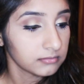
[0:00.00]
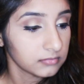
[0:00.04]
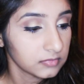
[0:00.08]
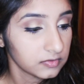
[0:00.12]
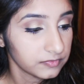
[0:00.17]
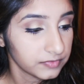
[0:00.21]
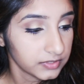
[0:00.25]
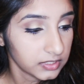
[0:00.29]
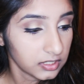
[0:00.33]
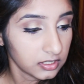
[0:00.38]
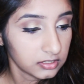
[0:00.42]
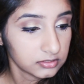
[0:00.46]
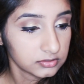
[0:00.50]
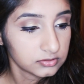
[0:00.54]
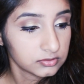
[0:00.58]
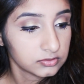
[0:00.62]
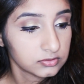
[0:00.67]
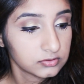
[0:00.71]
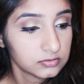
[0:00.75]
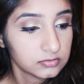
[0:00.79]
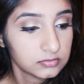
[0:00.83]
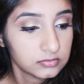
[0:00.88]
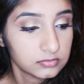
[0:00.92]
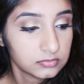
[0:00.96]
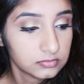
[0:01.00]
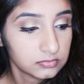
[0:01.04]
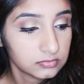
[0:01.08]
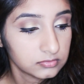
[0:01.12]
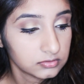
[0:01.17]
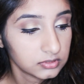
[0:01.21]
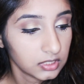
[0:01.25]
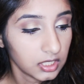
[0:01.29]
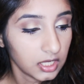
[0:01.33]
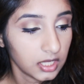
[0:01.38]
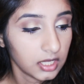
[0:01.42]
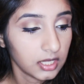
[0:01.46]
Moving on to
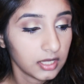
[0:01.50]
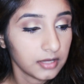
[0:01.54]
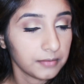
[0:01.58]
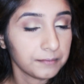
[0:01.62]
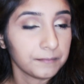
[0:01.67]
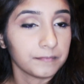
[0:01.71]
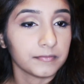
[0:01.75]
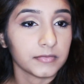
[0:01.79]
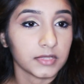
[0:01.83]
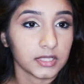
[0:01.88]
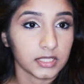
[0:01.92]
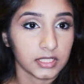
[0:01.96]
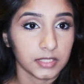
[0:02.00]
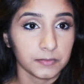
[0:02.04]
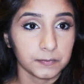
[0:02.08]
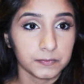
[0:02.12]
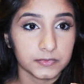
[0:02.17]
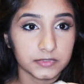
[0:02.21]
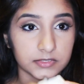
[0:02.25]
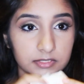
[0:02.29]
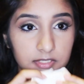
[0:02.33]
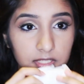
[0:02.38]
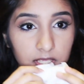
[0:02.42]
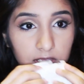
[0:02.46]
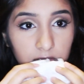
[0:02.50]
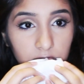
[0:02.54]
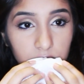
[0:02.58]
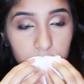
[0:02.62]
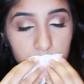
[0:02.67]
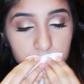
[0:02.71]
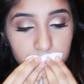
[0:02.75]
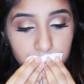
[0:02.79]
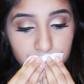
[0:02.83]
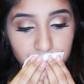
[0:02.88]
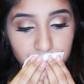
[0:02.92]
lips now.